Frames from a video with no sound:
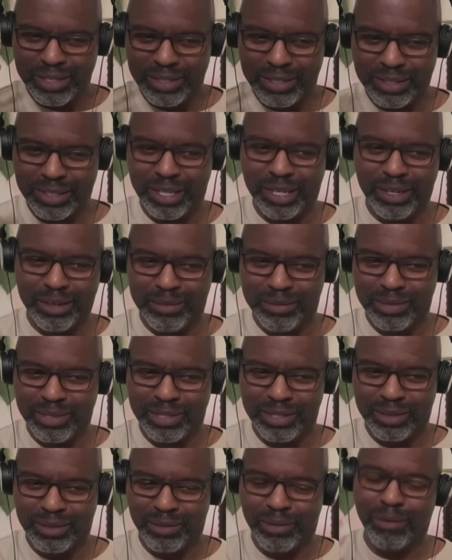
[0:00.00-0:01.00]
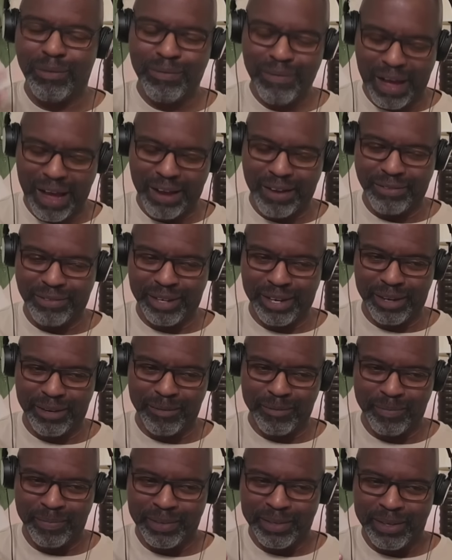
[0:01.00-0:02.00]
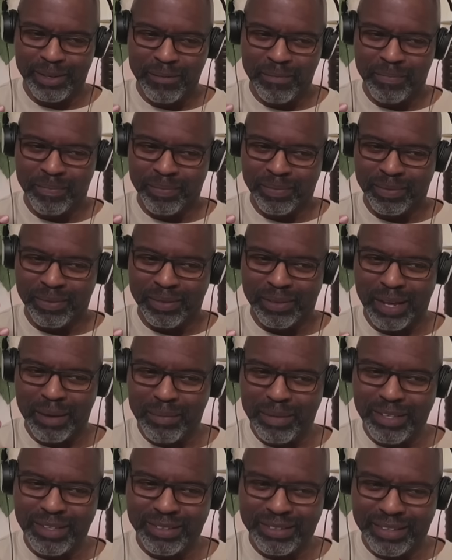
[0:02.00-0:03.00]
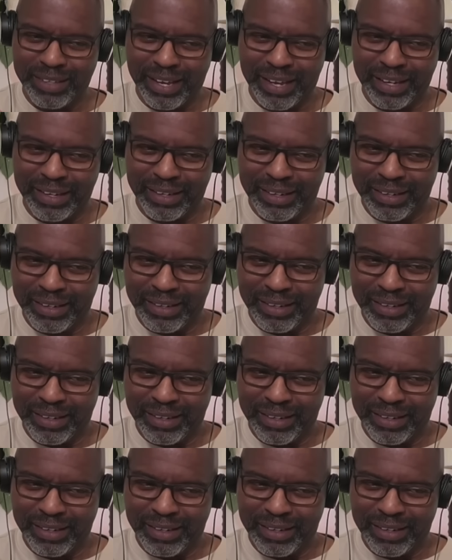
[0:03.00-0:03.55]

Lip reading: subs or 5 now, that means that